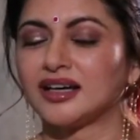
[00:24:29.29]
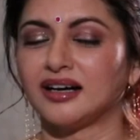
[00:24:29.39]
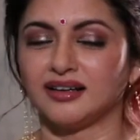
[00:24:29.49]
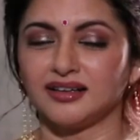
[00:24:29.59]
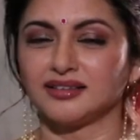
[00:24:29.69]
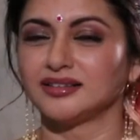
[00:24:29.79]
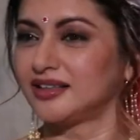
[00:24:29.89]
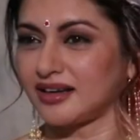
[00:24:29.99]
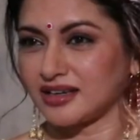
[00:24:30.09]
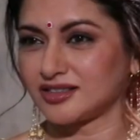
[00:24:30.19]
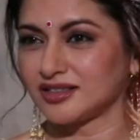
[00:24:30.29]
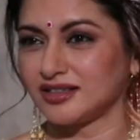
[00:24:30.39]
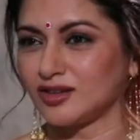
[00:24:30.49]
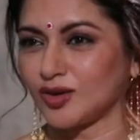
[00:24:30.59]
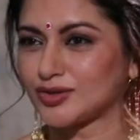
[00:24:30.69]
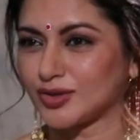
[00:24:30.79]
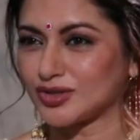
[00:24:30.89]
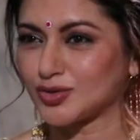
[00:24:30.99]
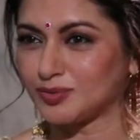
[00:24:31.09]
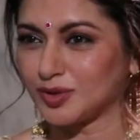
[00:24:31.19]
The director did also a
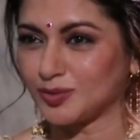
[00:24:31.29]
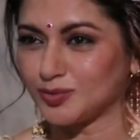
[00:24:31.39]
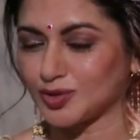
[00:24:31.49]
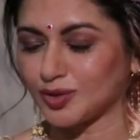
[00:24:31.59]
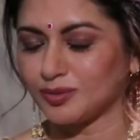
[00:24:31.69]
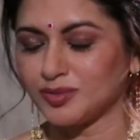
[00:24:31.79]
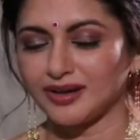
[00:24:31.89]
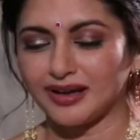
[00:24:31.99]
superb job,